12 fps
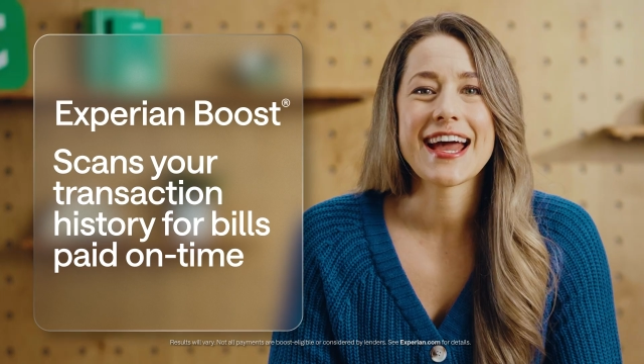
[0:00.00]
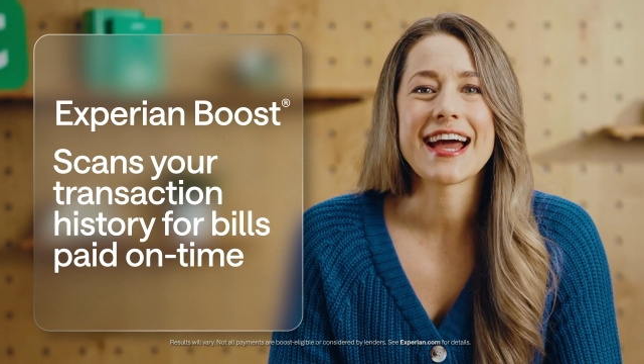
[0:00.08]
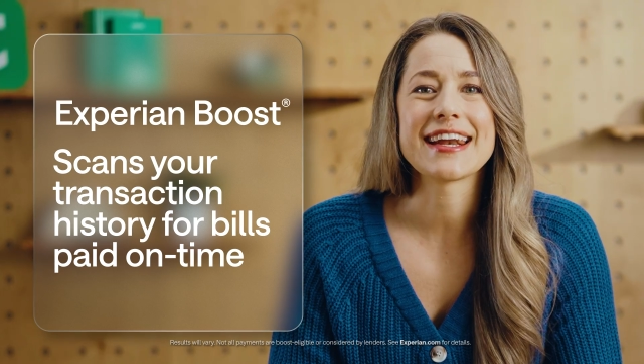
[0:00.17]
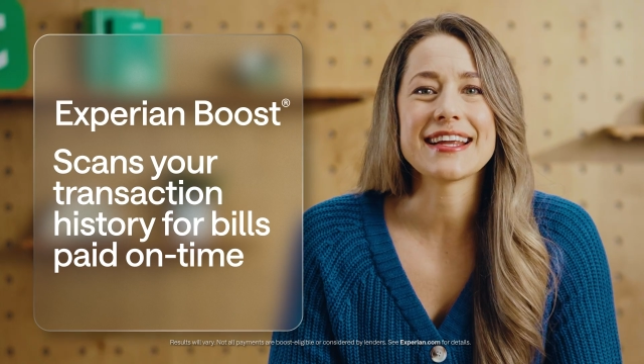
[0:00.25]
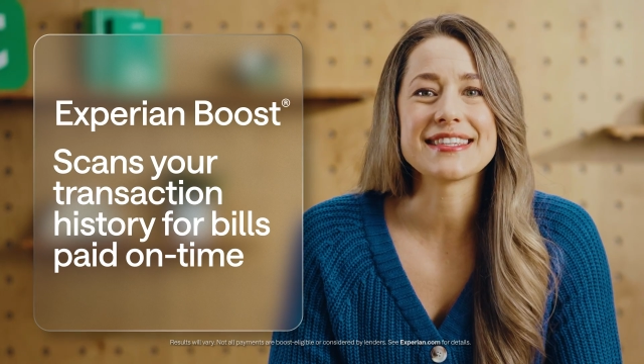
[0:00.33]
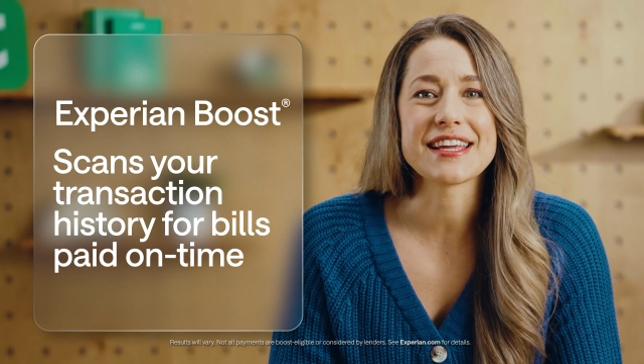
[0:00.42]

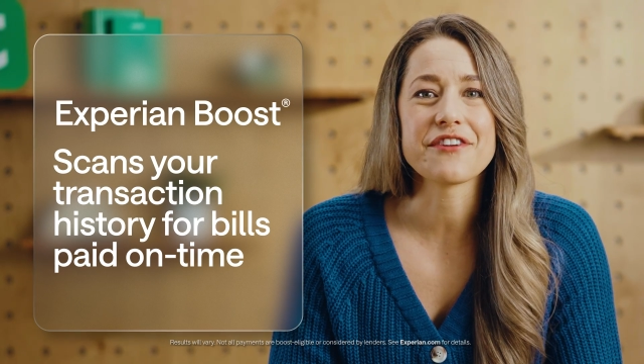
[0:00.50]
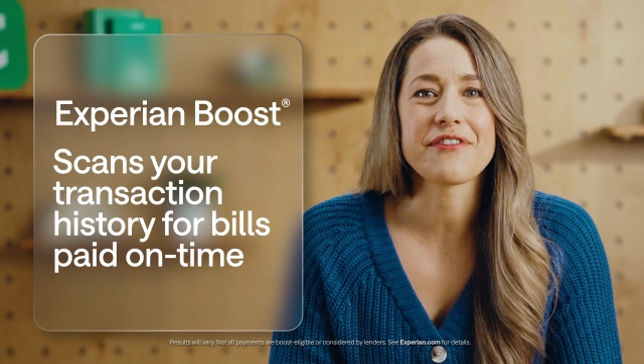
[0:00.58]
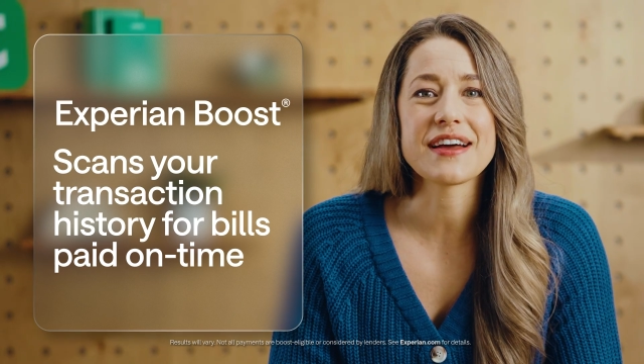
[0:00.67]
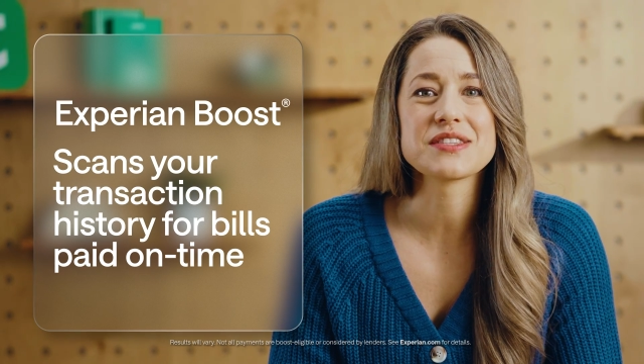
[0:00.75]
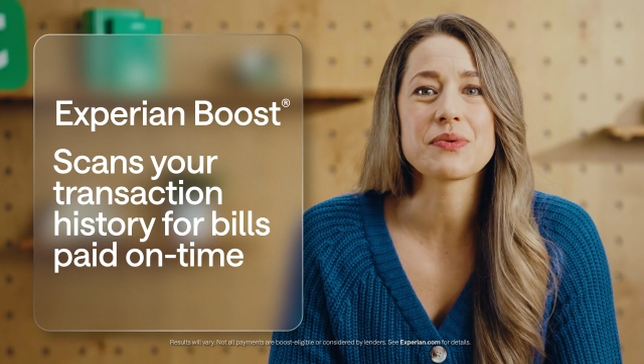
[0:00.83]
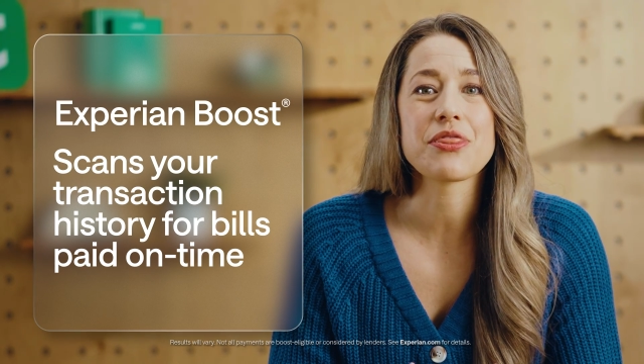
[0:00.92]
and
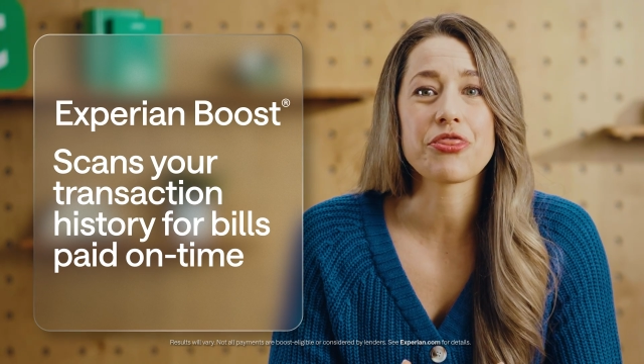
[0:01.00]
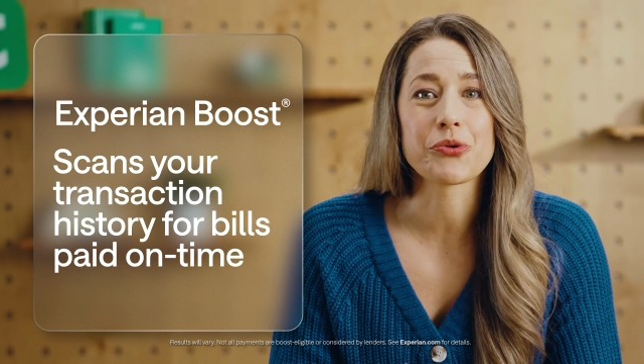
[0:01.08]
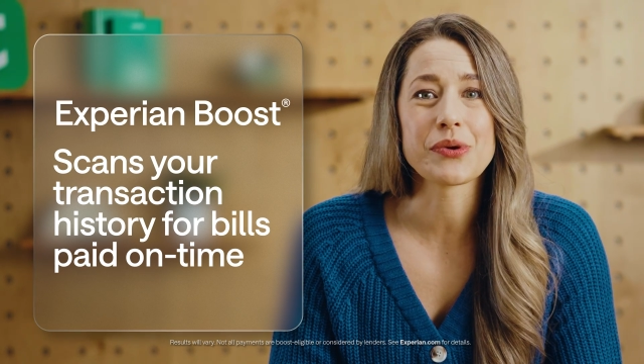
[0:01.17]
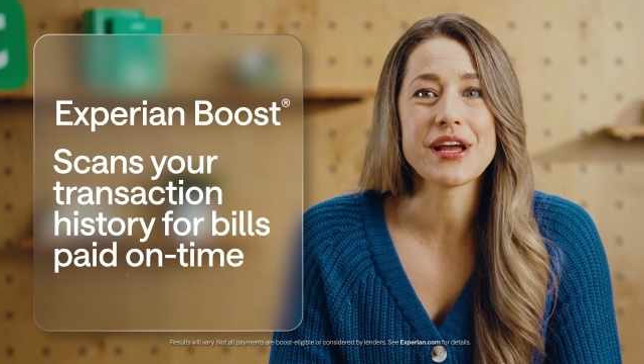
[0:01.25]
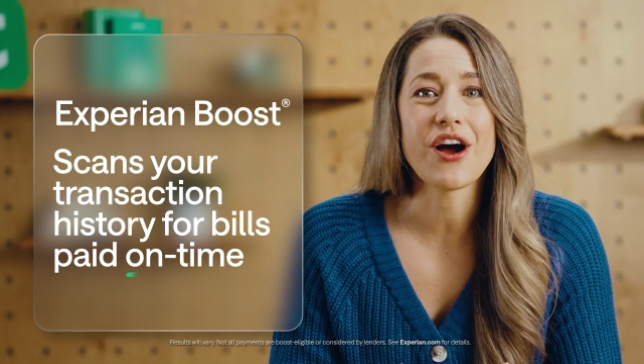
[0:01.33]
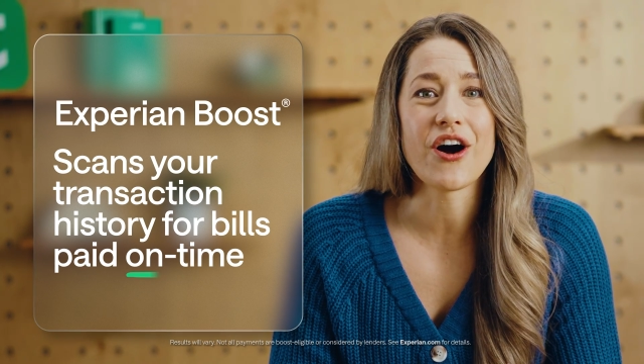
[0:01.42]
identifies when
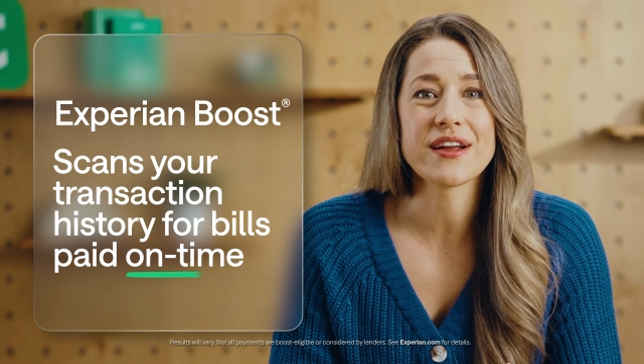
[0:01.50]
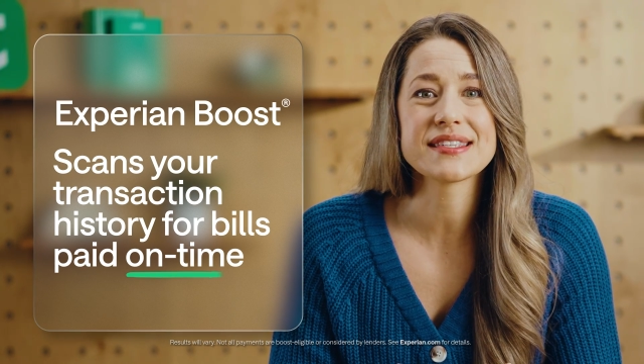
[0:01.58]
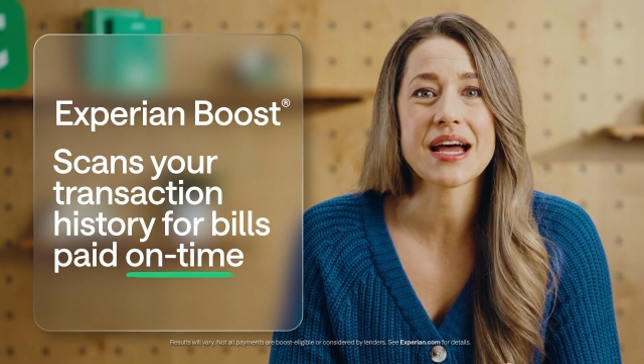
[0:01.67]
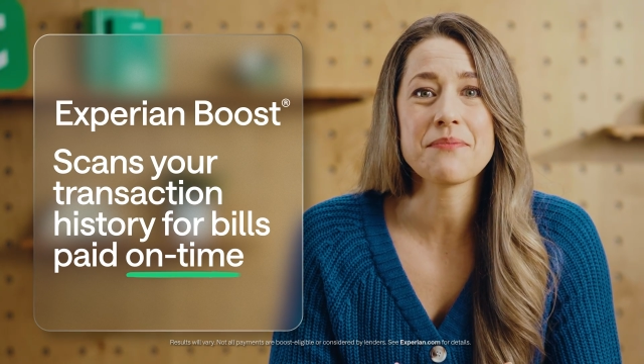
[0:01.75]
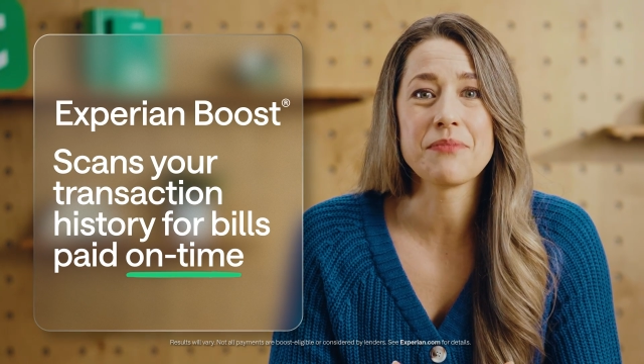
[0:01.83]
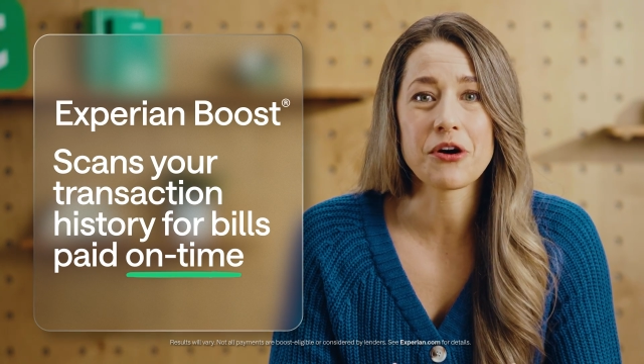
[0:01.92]
3
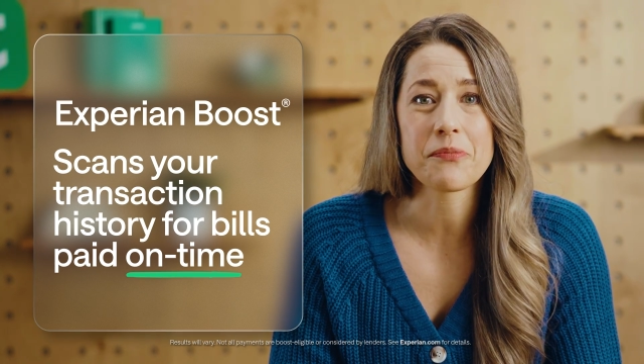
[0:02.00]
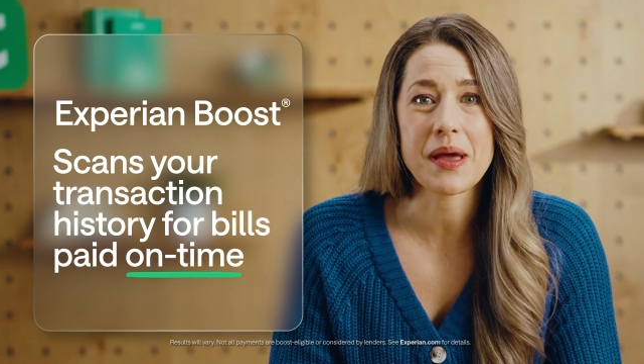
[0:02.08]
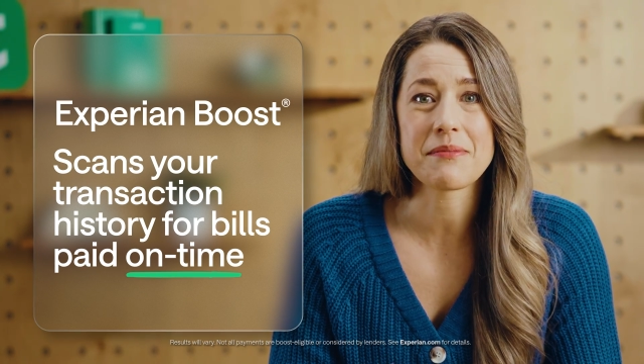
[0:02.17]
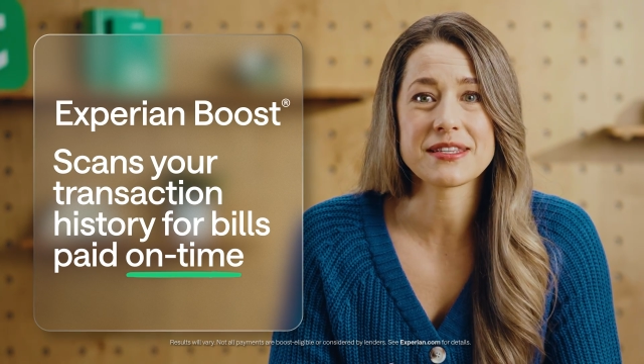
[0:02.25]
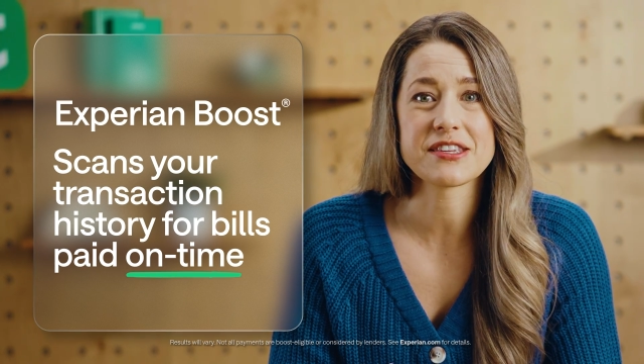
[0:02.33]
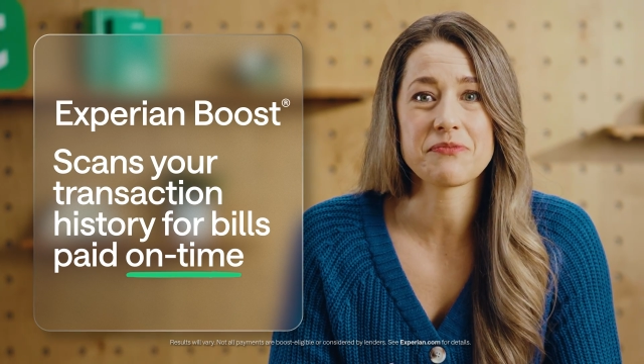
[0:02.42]
on-time bill payments